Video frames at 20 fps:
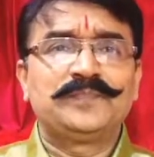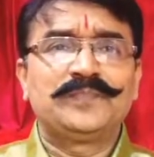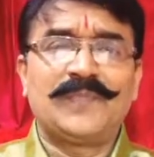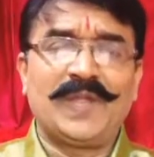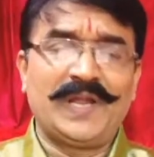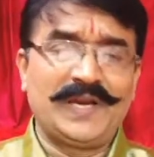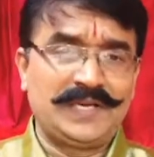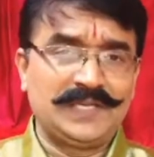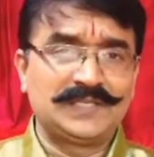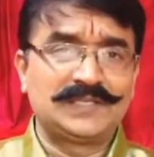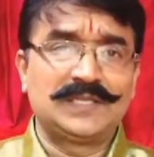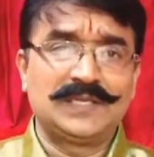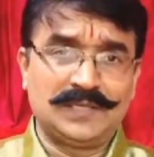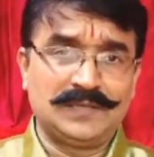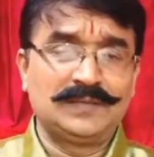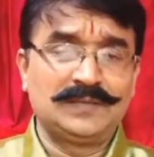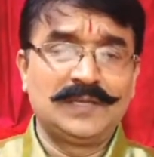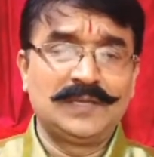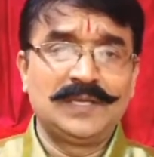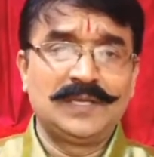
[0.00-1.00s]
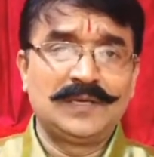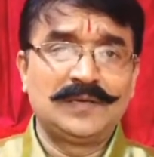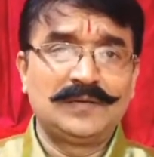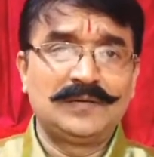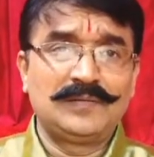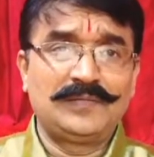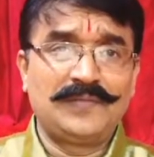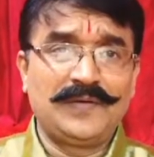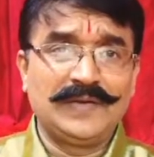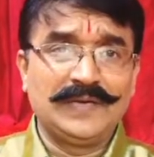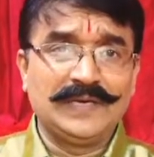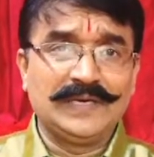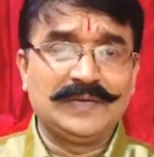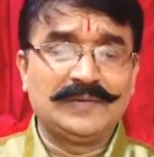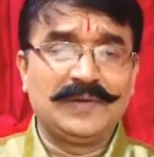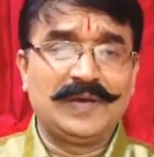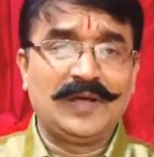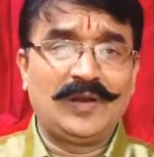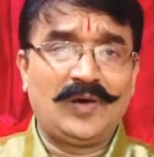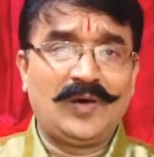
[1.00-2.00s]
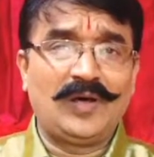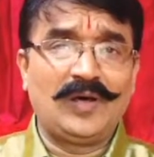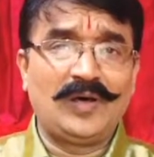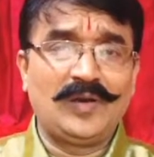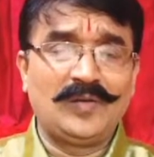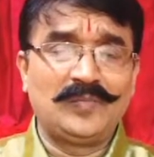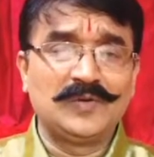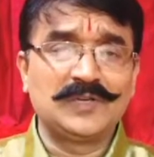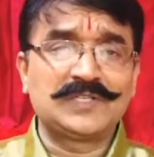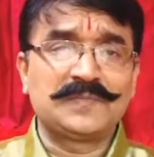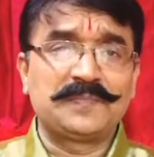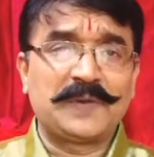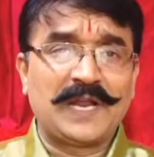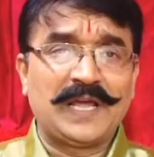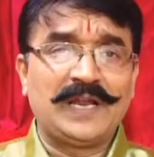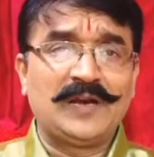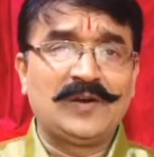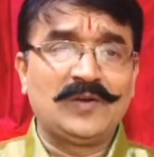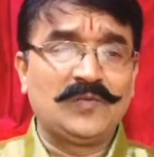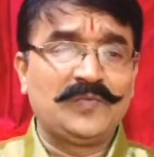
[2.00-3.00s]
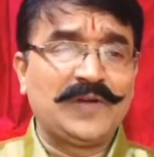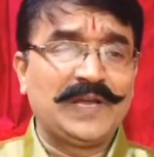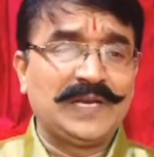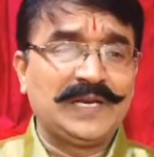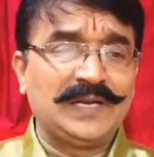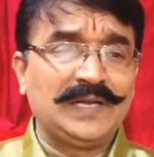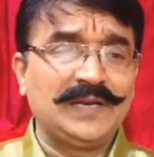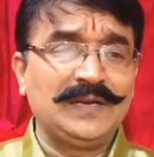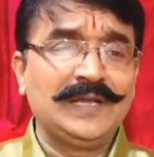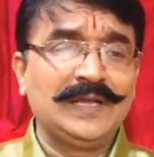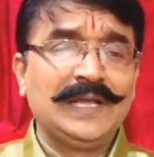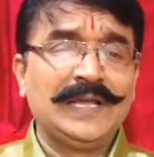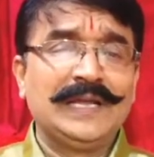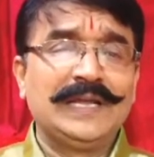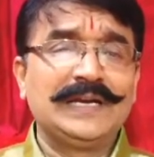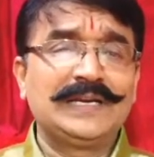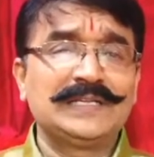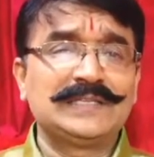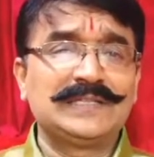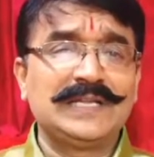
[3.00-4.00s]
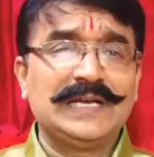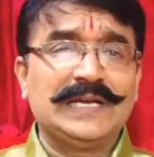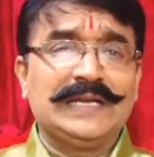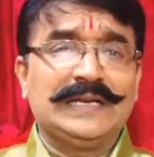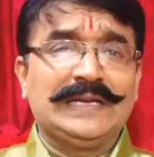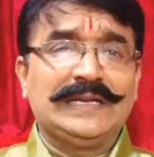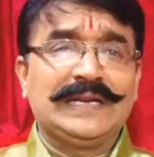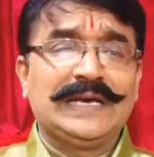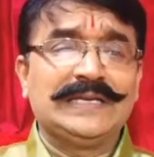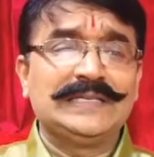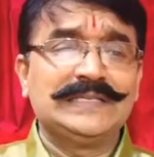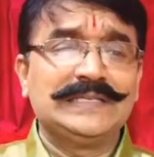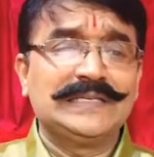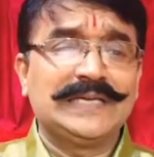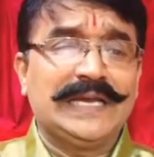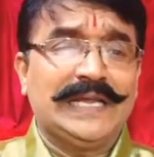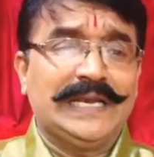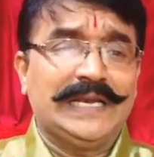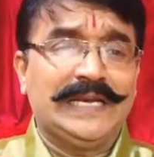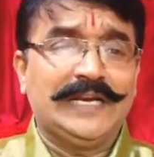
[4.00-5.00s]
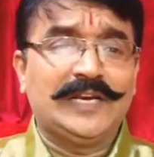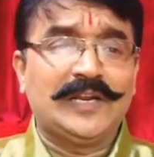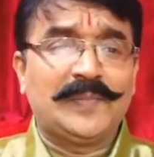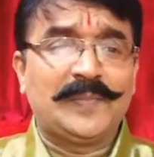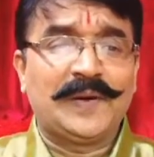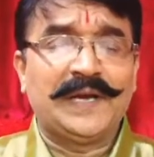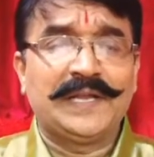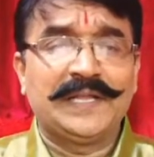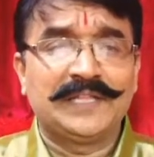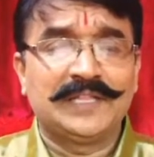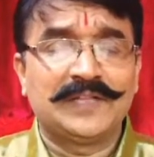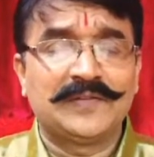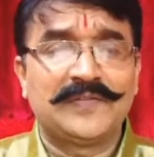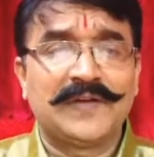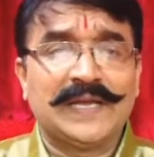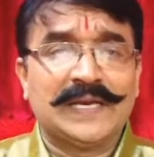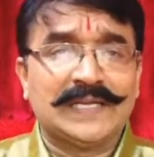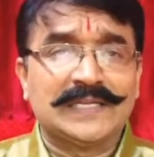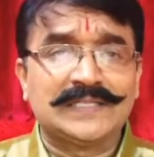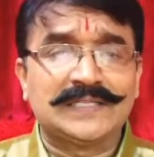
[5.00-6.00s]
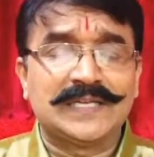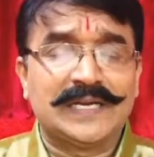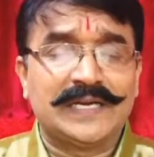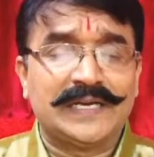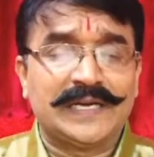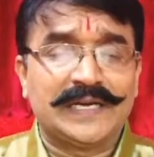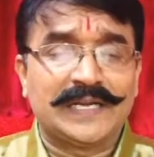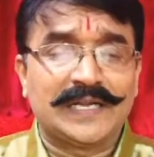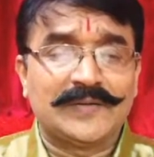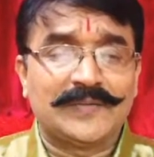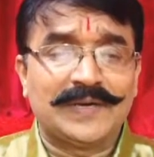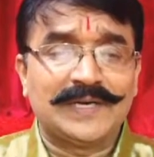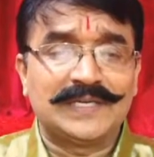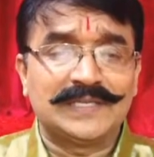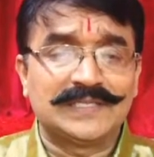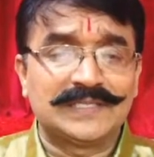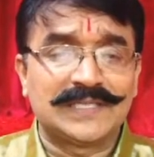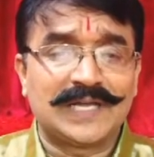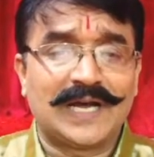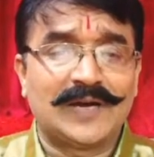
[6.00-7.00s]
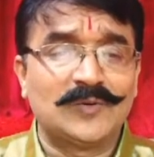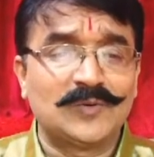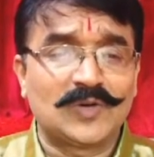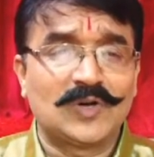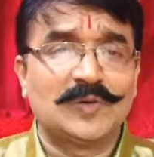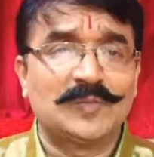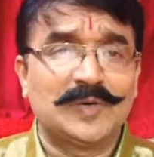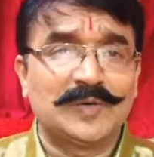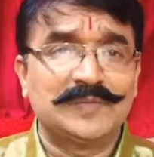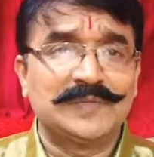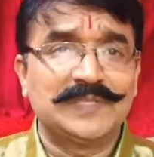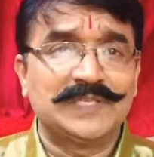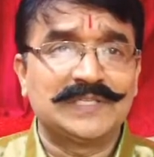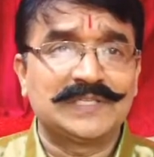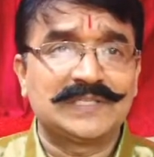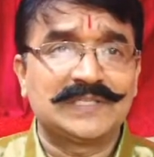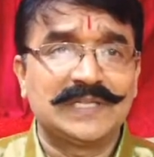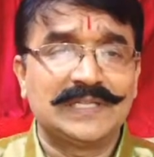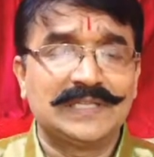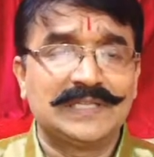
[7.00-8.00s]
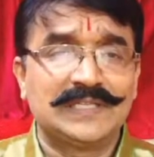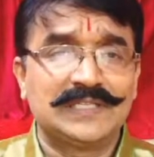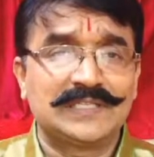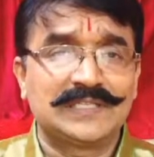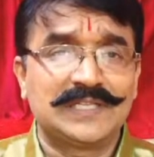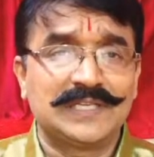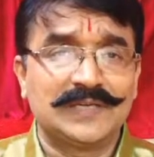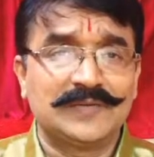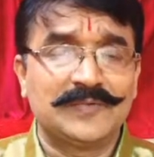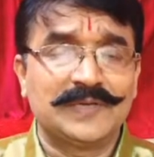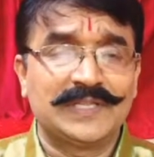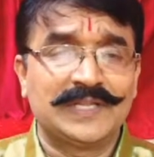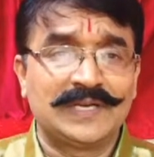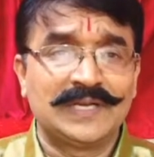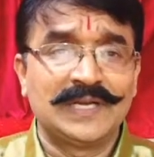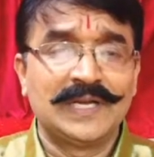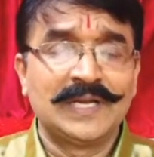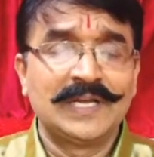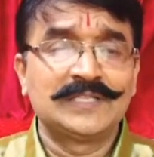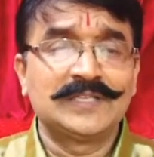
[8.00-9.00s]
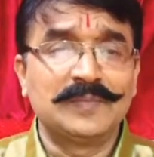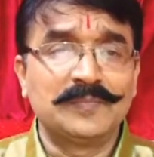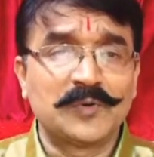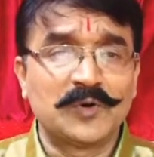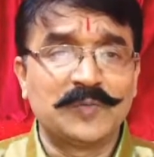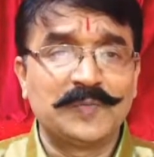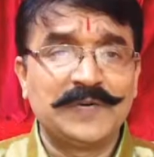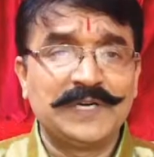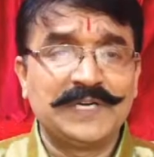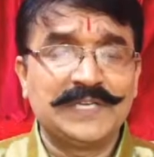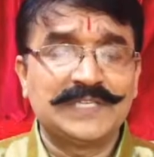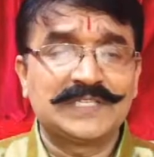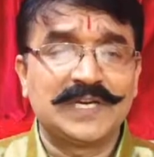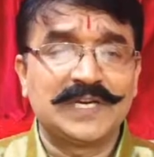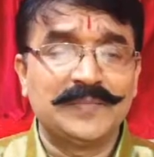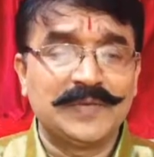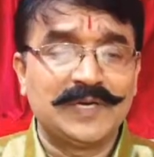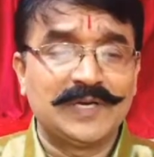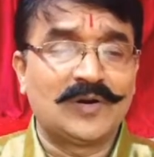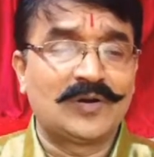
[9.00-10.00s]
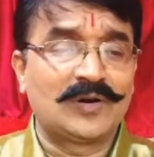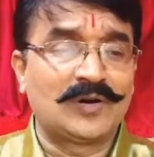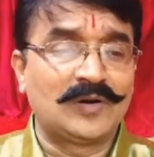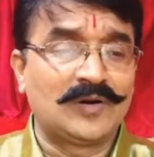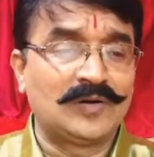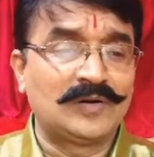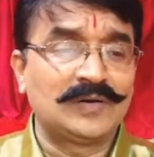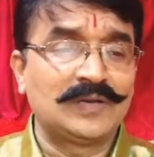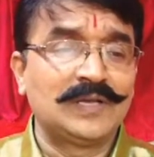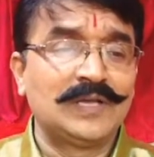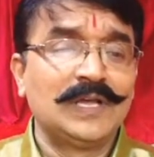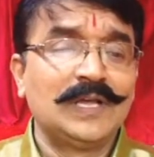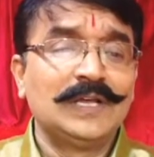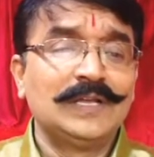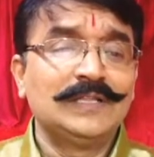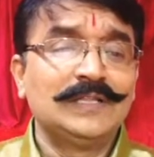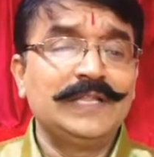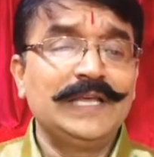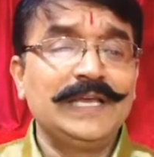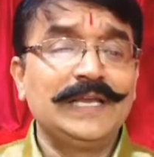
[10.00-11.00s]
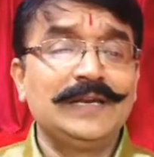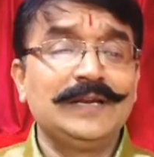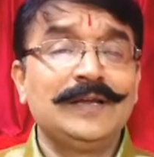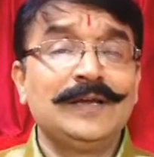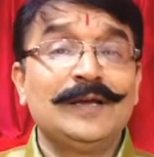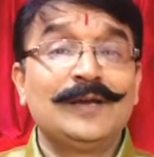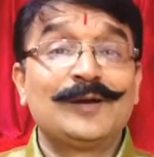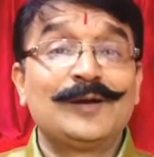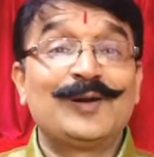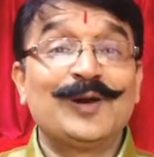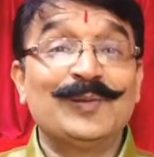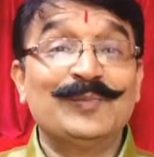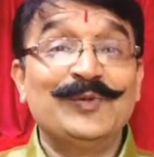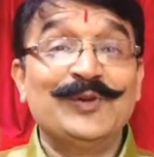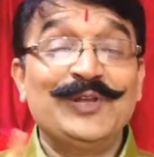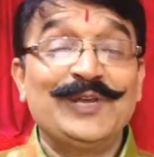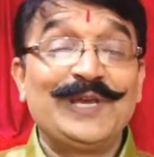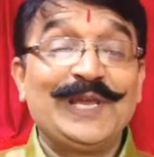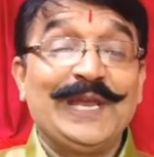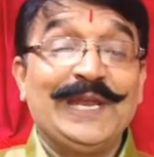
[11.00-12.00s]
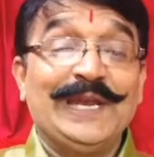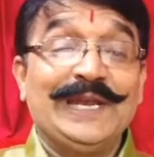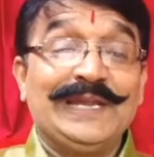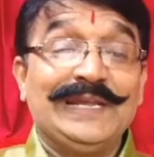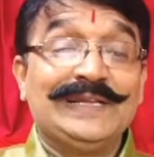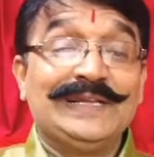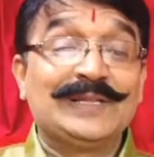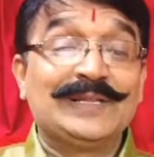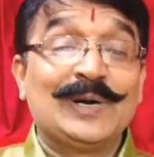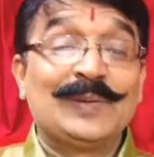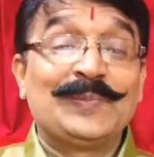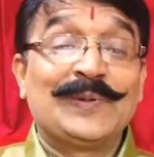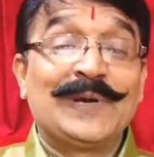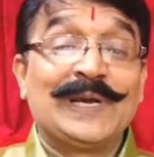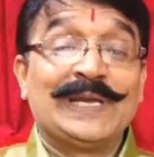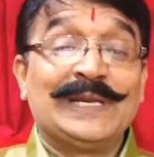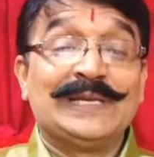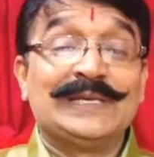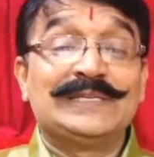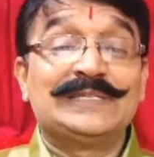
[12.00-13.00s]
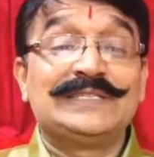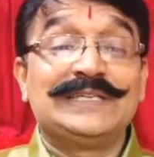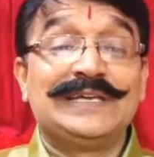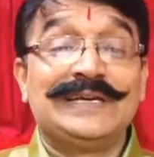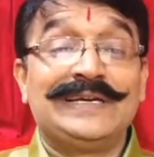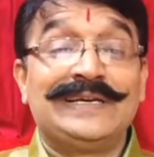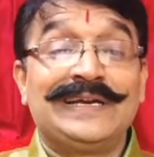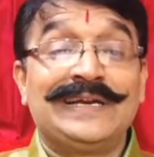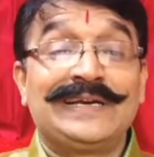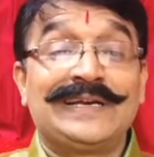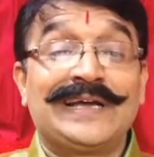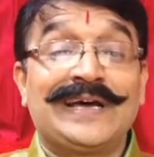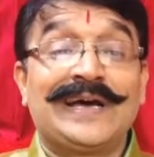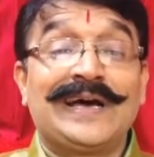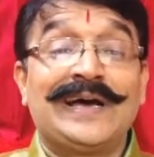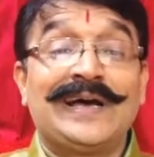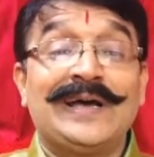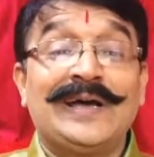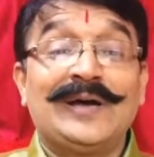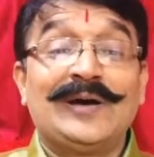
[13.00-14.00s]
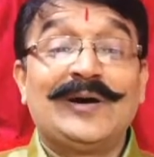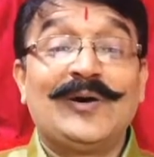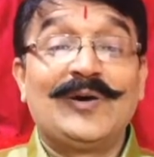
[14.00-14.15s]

That is the almost prior to final, it is the analyzing and interpreting the financial data. What is the outcome of this thing, whether some profit is coming or not. Then communicating the financial data or